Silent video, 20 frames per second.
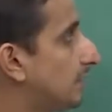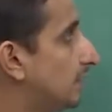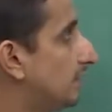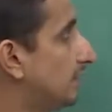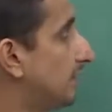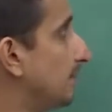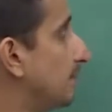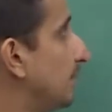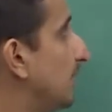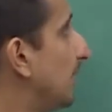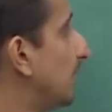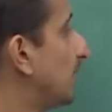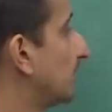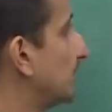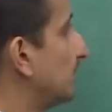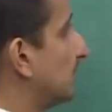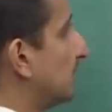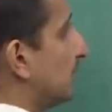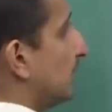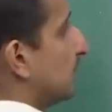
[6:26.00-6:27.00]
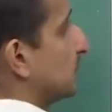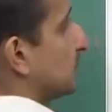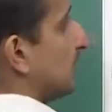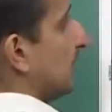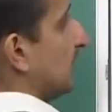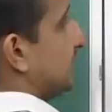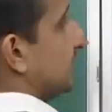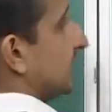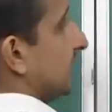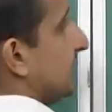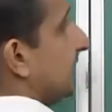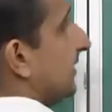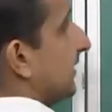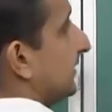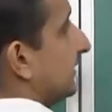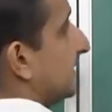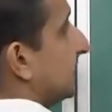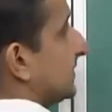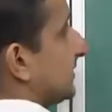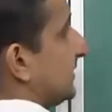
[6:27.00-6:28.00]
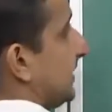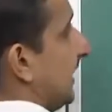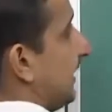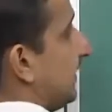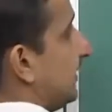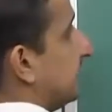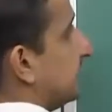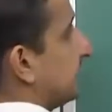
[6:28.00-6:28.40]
triplet of the form. So, let us say here the state